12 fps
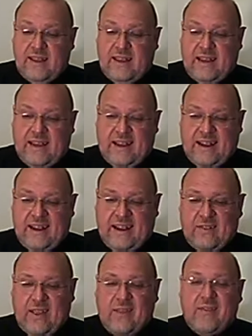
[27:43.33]
Uh,
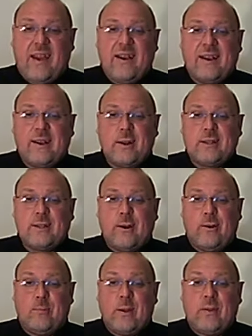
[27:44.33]
and then they are cut
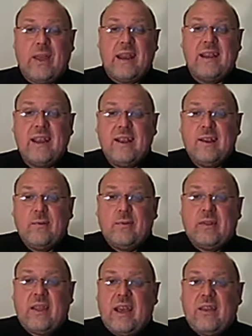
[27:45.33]
off. But then
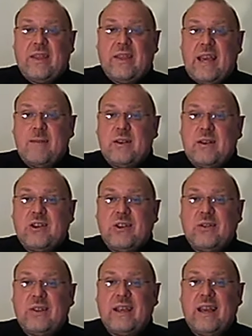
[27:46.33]
the, the image
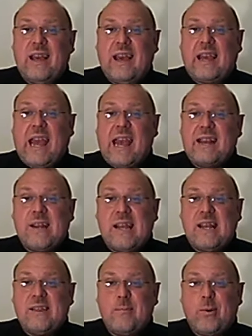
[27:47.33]
in the again
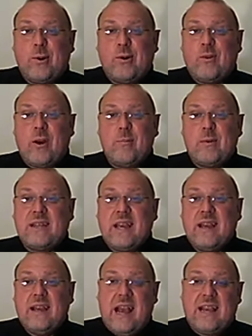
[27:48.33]
in the book of Romans
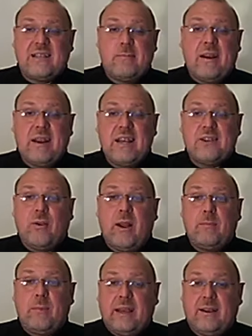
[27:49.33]
is about
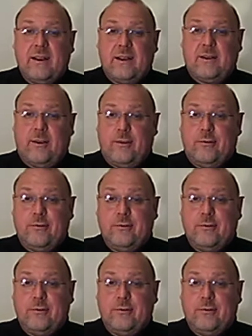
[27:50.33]
Israel being cut off,